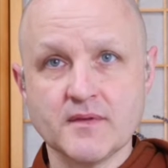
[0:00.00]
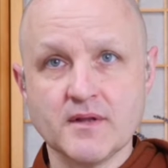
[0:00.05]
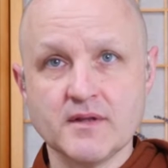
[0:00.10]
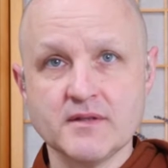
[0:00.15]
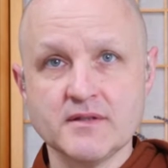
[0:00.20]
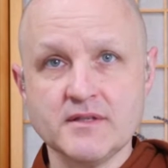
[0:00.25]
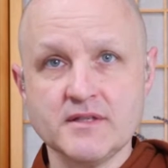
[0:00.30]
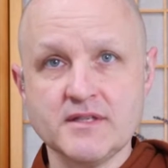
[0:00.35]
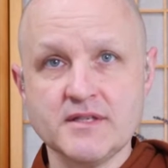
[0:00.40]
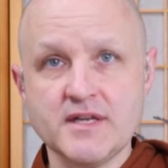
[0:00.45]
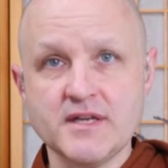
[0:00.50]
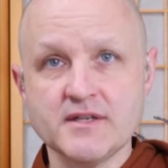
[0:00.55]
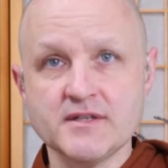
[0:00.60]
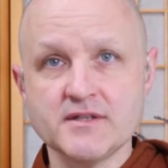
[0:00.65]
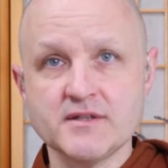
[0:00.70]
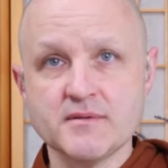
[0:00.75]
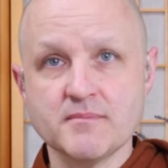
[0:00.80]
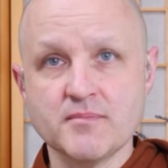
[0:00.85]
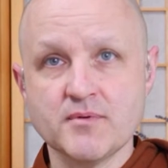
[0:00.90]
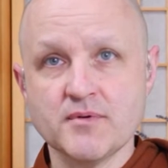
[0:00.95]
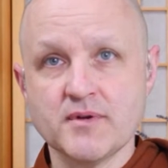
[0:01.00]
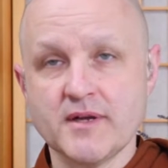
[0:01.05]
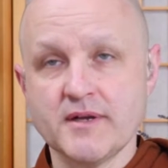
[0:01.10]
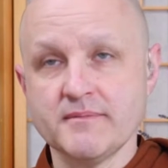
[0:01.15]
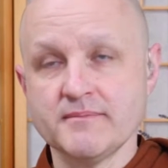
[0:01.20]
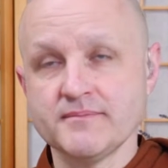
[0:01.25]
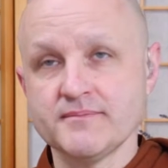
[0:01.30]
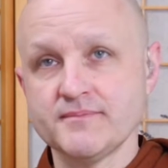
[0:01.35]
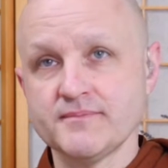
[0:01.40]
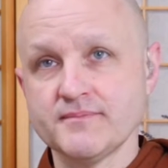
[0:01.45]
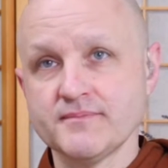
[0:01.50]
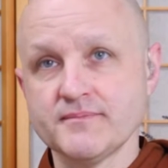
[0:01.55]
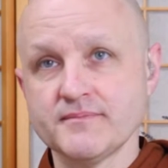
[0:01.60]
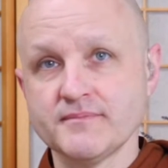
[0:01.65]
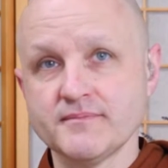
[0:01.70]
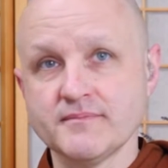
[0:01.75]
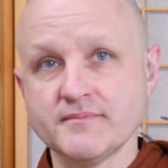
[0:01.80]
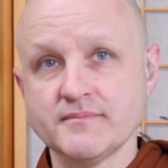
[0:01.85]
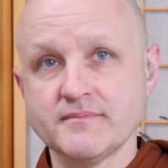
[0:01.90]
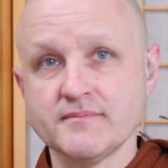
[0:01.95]
seeks the Buddha,
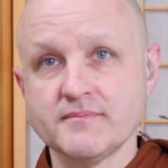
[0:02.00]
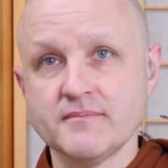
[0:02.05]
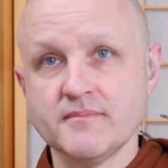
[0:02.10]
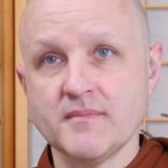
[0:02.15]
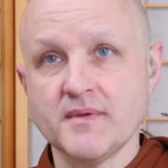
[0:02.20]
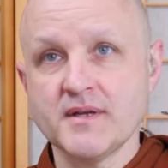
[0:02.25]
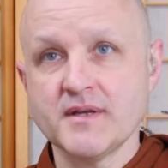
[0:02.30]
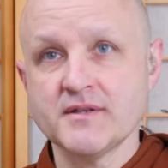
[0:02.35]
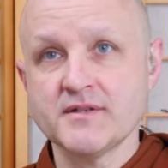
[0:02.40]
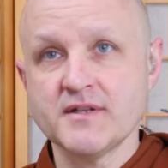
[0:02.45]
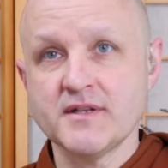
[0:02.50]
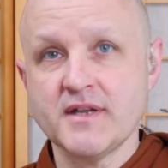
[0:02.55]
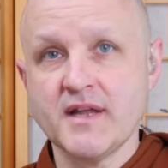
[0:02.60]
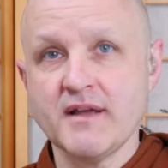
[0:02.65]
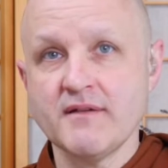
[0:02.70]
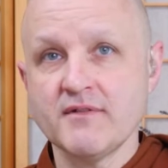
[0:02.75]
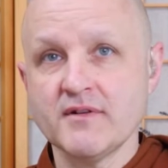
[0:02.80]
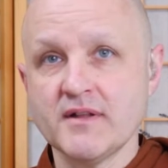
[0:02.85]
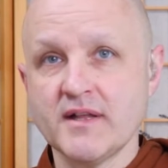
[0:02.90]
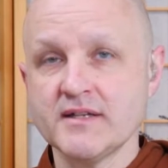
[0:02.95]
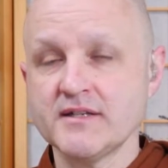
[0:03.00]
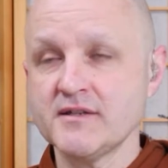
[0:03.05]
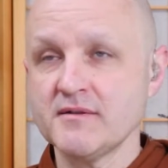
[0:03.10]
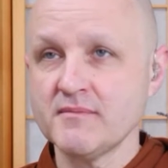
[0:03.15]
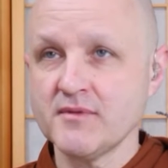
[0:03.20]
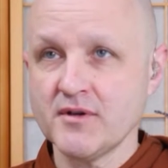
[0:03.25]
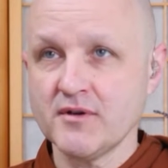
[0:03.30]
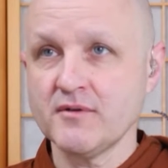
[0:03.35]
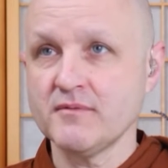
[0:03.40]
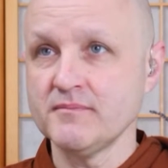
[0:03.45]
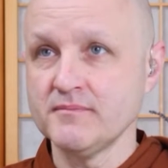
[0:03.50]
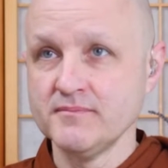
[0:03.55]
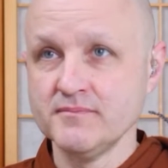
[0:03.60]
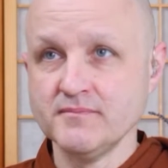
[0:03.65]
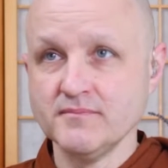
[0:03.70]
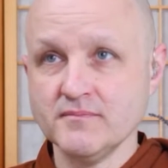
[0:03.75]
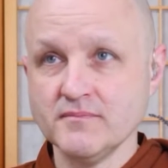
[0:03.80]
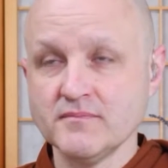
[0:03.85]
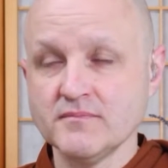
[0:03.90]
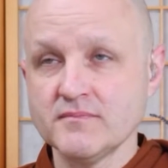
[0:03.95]
because the Deva lets him know
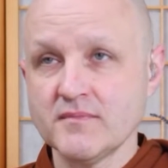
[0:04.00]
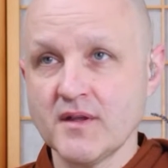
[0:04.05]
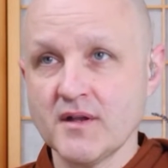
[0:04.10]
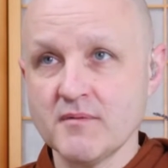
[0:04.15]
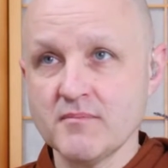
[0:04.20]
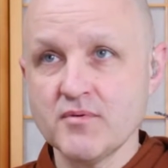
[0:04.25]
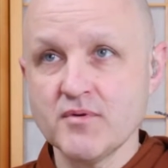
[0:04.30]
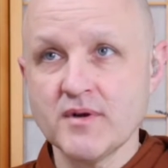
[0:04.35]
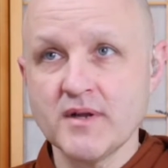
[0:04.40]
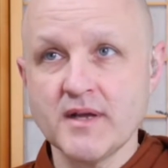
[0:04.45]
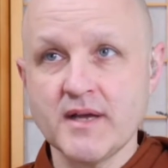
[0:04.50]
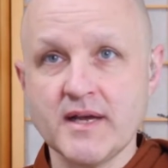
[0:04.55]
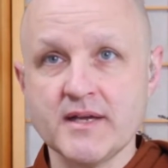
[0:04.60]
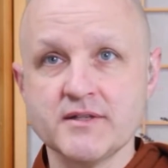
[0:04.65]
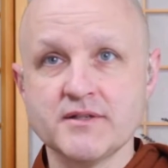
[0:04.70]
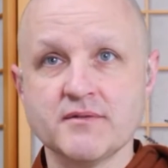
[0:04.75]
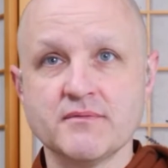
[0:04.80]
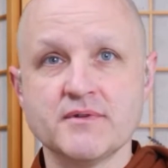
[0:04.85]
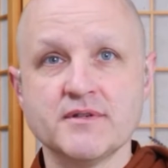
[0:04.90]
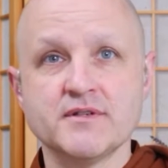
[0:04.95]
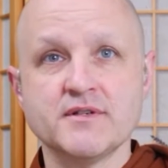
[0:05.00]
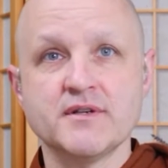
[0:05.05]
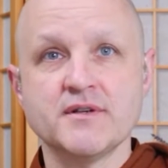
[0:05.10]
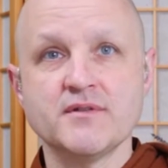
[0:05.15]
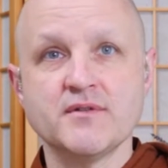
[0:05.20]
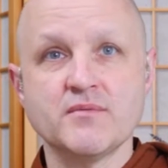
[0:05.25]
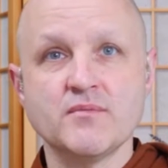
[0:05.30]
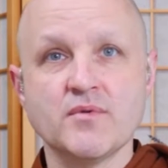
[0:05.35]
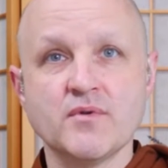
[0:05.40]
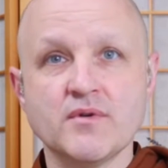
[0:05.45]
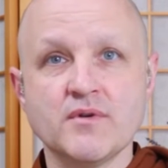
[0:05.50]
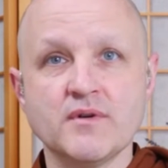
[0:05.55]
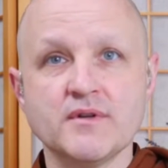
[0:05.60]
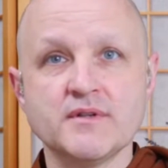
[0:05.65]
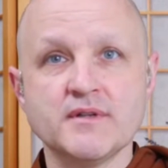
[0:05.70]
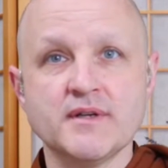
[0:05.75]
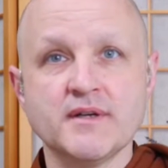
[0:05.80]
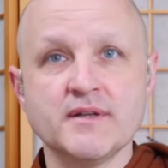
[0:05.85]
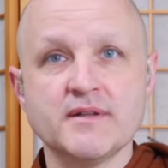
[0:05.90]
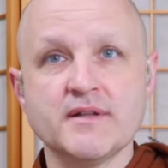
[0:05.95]
that a Buddha has arisen in the
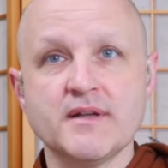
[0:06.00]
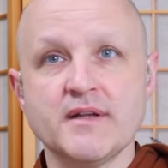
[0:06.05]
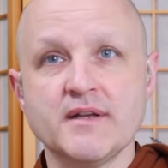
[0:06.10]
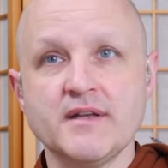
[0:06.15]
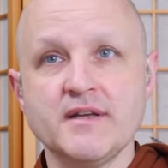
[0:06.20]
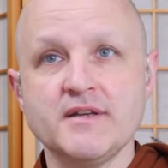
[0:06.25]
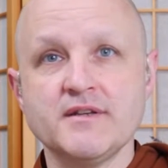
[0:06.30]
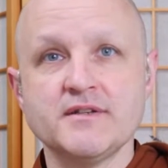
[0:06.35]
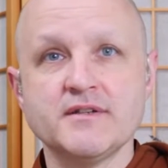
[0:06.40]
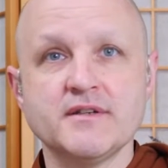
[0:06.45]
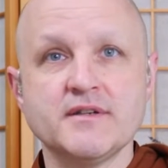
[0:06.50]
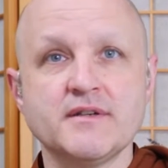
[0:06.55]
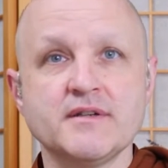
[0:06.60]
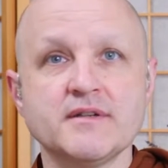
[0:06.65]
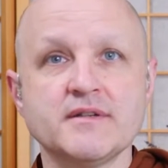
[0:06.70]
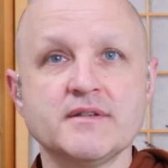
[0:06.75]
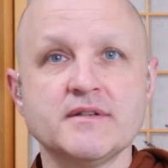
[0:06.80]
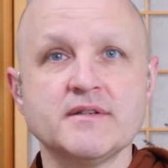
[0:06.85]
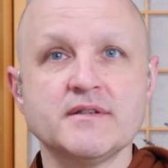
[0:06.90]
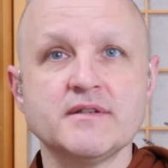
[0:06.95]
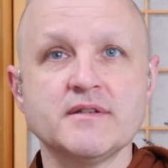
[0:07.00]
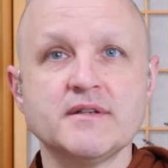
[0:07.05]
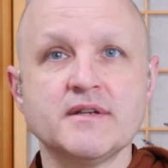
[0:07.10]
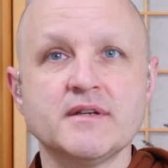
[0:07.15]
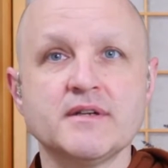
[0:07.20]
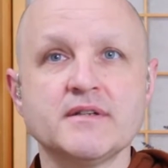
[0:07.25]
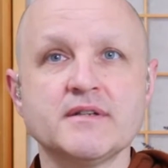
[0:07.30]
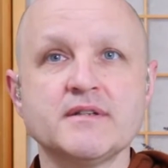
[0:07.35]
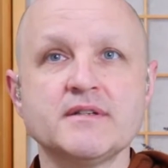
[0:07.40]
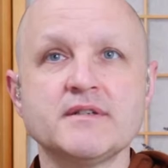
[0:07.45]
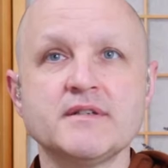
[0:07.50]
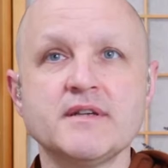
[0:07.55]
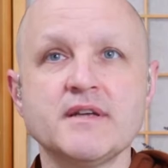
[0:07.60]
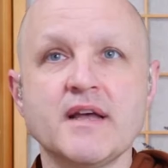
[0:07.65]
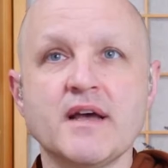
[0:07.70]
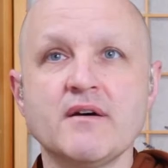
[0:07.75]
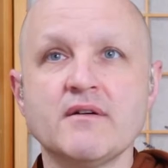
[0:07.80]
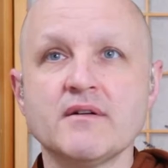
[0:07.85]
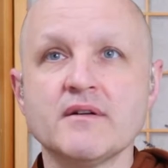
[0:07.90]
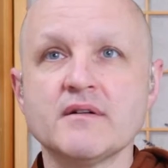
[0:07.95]
world and that he should seek
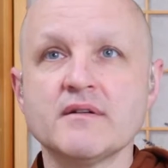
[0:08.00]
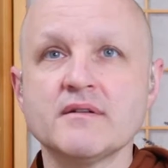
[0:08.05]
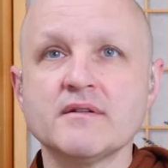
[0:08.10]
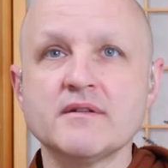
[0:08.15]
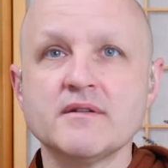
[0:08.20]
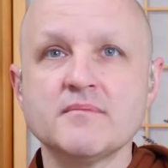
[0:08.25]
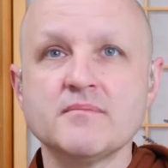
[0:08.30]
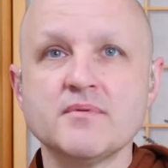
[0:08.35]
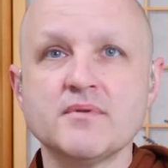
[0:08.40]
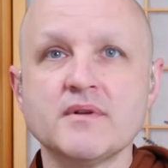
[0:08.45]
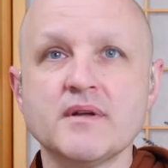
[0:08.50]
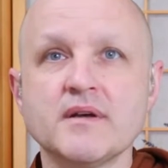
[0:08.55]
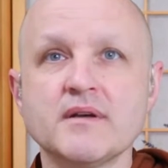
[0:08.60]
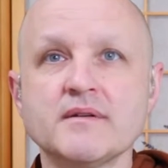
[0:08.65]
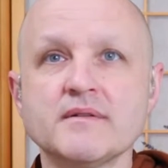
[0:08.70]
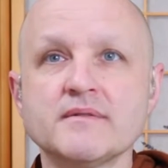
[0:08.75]
out the Buddha.